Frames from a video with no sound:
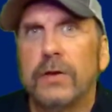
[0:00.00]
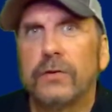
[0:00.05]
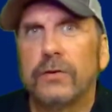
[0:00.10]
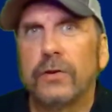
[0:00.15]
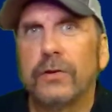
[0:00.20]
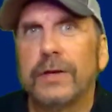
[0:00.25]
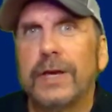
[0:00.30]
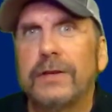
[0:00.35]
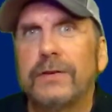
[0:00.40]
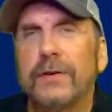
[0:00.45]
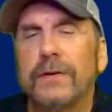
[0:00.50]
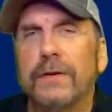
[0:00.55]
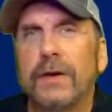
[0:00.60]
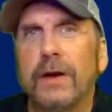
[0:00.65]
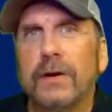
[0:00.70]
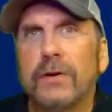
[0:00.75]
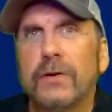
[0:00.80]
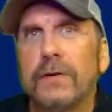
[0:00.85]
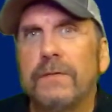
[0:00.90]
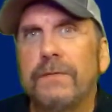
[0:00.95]
So you'll get
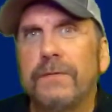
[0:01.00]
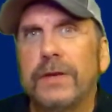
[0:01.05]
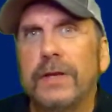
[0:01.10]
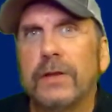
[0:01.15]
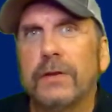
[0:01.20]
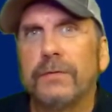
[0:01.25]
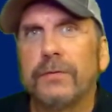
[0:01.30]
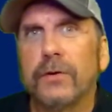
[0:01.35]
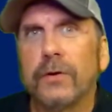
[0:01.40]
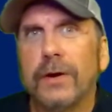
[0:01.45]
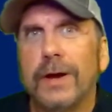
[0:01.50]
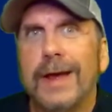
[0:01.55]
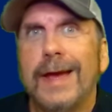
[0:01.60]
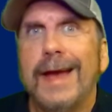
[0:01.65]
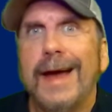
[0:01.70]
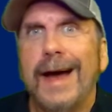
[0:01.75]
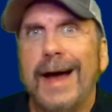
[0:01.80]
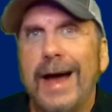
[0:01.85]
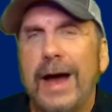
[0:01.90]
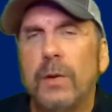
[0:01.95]
a good feel for
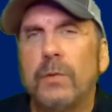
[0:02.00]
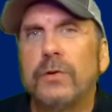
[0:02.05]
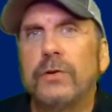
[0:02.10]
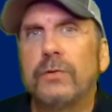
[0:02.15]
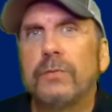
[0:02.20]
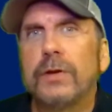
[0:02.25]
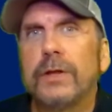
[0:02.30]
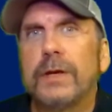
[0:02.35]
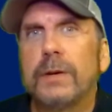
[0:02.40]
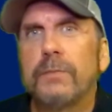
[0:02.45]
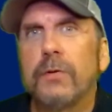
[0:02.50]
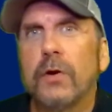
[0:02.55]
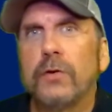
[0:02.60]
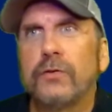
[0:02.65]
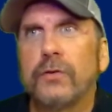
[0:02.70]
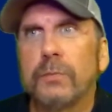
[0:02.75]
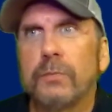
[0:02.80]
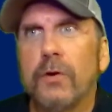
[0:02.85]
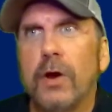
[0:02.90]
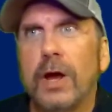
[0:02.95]
how would you really
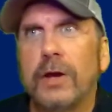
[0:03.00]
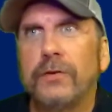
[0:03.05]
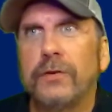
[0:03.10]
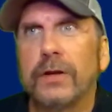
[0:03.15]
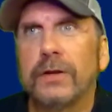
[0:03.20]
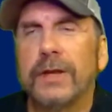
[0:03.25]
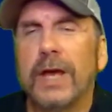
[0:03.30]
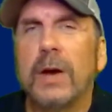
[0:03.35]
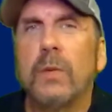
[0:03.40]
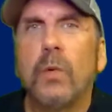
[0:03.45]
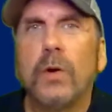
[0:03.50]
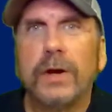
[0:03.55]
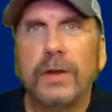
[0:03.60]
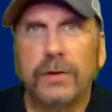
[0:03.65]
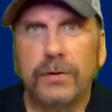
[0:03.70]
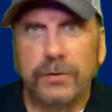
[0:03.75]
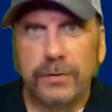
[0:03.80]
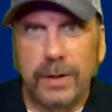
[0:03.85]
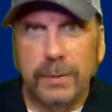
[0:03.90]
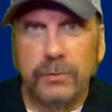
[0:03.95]
approach a project and what are
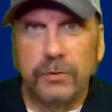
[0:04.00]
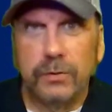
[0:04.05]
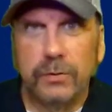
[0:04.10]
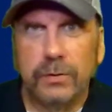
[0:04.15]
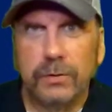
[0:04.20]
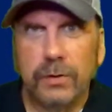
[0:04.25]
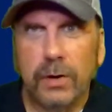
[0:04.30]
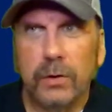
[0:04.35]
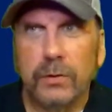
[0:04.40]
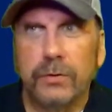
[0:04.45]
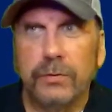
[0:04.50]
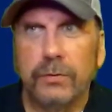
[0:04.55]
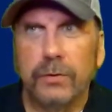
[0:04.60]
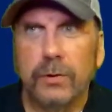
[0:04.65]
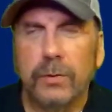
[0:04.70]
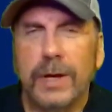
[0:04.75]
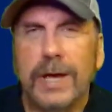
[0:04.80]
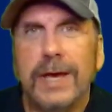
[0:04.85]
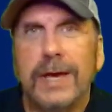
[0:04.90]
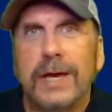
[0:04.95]
the steps you would go
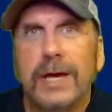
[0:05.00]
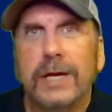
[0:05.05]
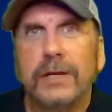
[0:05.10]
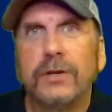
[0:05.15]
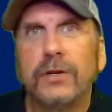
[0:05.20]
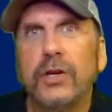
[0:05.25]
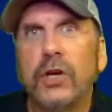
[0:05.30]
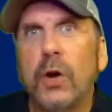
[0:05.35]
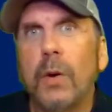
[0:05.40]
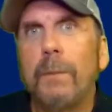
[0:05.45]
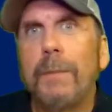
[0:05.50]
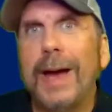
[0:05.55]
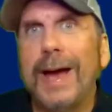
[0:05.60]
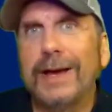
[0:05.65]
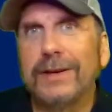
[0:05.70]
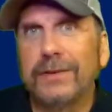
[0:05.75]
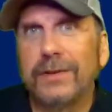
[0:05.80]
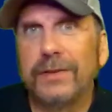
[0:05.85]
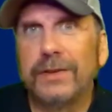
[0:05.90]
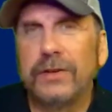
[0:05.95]
through and you can go
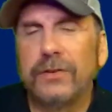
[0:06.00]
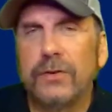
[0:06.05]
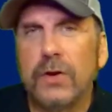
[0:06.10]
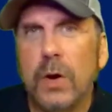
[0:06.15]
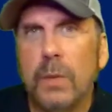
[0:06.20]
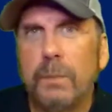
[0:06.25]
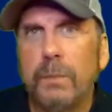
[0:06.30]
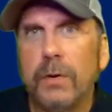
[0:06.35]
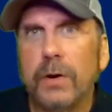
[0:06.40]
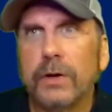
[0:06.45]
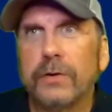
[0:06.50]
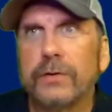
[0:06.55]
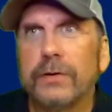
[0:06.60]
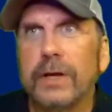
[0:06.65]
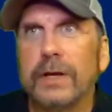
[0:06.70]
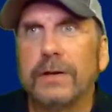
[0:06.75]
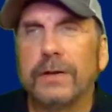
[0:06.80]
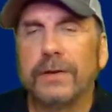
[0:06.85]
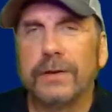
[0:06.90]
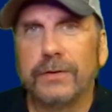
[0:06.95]
back to these notebooks
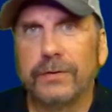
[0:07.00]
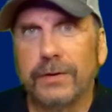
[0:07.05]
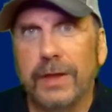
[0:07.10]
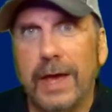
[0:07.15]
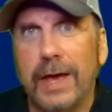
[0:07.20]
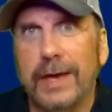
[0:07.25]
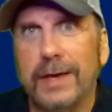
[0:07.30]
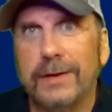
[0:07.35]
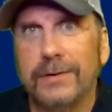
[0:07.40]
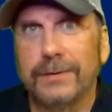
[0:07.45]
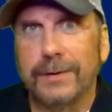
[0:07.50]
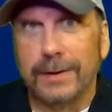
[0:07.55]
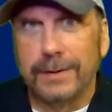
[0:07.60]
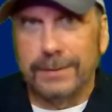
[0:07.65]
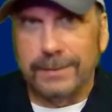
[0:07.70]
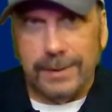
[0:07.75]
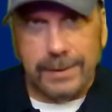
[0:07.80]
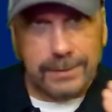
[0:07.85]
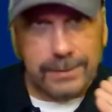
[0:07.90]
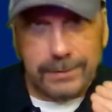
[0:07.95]
and to these slides and
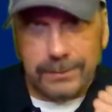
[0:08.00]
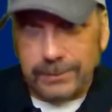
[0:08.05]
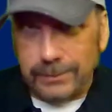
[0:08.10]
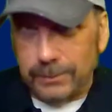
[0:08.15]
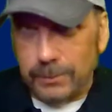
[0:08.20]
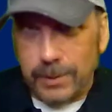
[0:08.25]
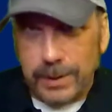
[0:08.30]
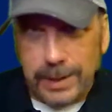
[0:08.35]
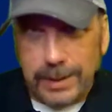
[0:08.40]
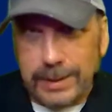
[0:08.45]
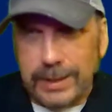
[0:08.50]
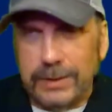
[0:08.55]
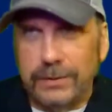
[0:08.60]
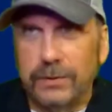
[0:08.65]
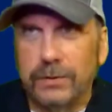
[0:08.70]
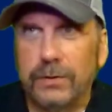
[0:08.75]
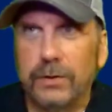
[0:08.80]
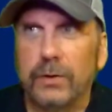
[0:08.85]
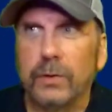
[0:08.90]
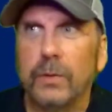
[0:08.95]
say, this is what I need
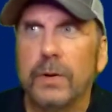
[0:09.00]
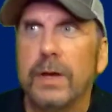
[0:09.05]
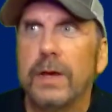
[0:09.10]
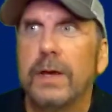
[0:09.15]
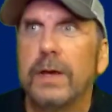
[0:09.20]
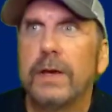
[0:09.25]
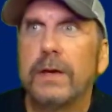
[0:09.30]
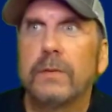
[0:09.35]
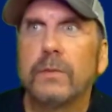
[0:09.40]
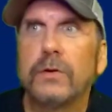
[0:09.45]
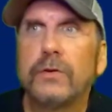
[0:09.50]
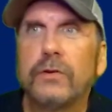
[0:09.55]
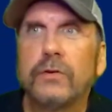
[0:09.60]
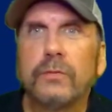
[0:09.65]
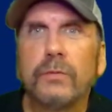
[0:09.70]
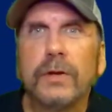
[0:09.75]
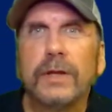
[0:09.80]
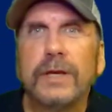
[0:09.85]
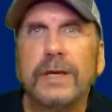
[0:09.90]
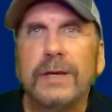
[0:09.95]
to do, which
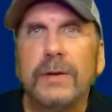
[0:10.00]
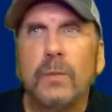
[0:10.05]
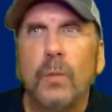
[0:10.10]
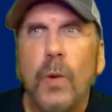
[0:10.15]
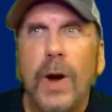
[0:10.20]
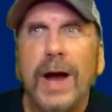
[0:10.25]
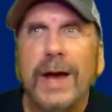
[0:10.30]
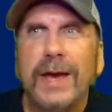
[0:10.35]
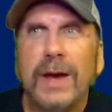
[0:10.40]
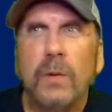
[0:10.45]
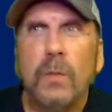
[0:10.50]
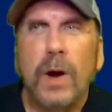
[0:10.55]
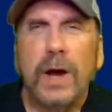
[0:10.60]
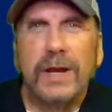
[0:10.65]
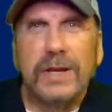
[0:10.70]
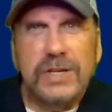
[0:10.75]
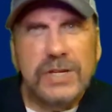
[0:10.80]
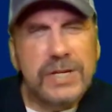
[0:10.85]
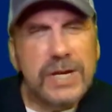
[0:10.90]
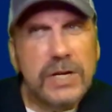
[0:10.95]
is really why I
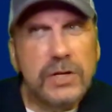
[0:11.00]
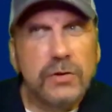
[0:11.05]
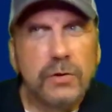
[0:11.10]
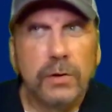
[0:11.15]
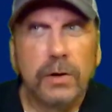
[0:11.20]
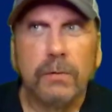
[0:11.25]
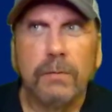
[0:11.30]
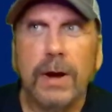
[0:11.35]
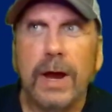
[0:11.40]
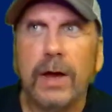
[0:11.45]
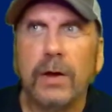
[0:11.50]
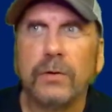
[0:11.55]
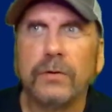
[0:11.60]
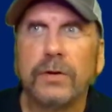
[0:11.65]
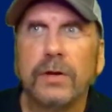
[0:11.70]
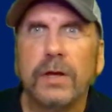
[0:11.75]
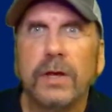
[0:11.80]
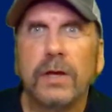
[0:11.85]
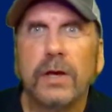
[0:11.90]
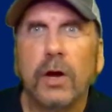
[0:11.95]
want to center it
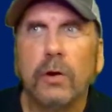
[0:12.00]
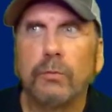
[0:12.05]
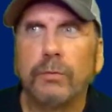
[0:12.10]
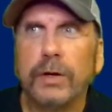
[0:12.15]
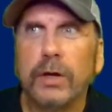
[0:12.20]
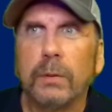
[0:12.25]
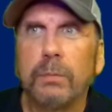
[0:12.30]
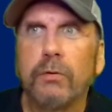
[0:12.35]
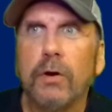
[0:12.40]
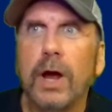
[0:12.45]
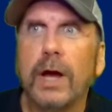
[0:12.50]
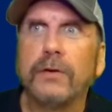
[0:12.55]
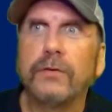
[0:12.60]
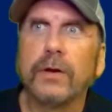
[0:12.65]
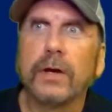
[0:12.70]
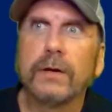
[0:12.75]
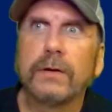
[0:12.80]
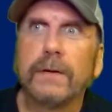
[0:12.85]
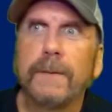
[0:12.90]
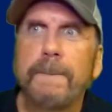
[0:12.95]
around a real
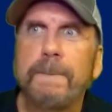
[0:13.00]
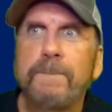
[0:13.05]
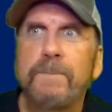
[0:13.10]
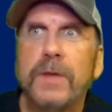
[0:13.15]
project.